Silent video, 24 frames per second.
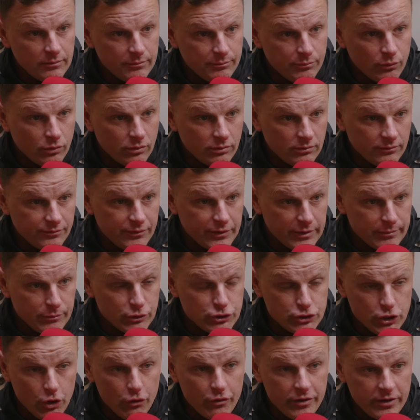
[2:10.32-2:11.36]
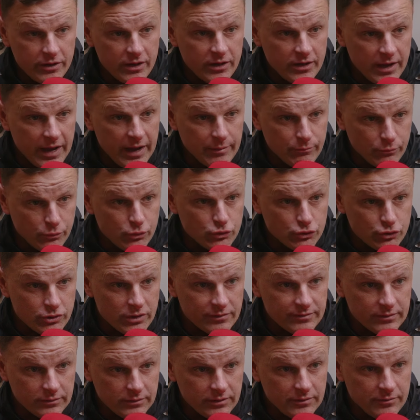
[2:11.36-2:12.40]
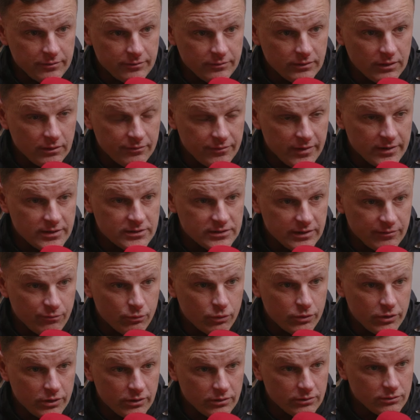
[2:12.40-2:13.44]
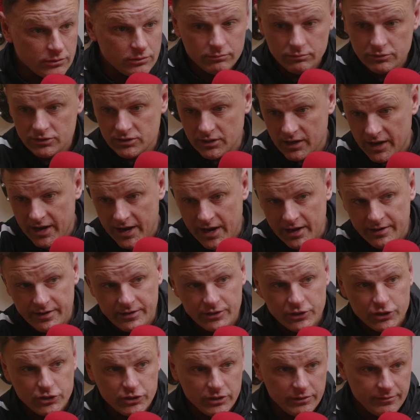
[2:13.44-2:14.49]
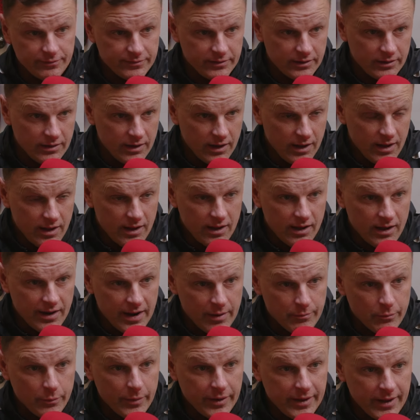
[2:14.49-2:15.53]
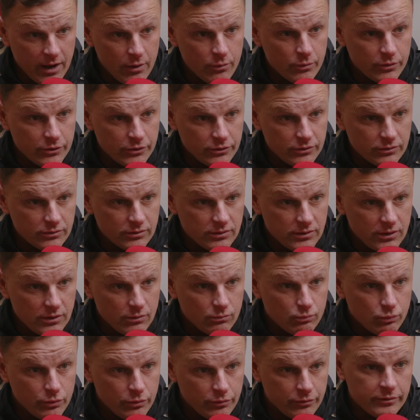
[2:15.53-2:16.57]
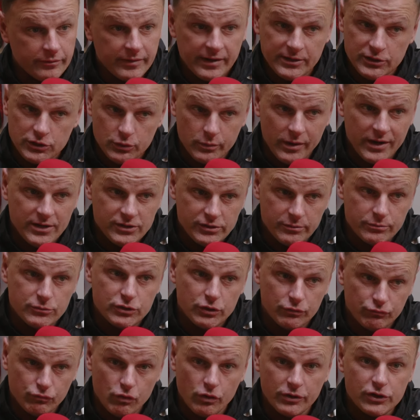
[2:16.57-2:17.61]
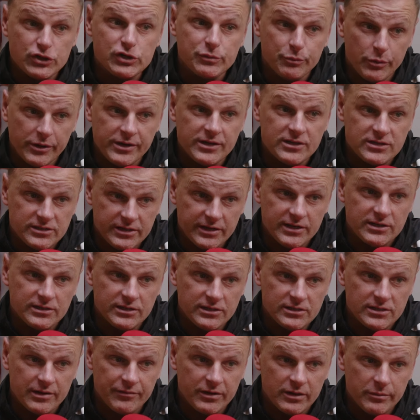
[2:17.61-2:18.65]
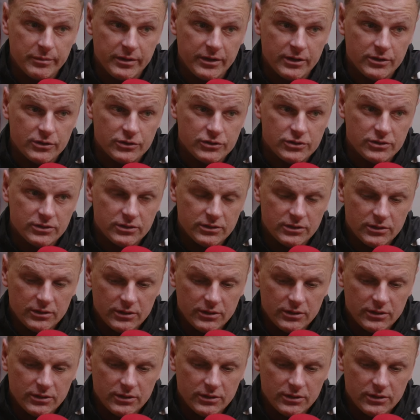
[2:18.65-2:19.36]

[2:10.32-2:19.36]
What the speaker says: But for the majority of the game, we was going to have to do defensive work, sliding, shifting, and then when we countered, we would have had to ask them to run and sprint 60, 70 metres.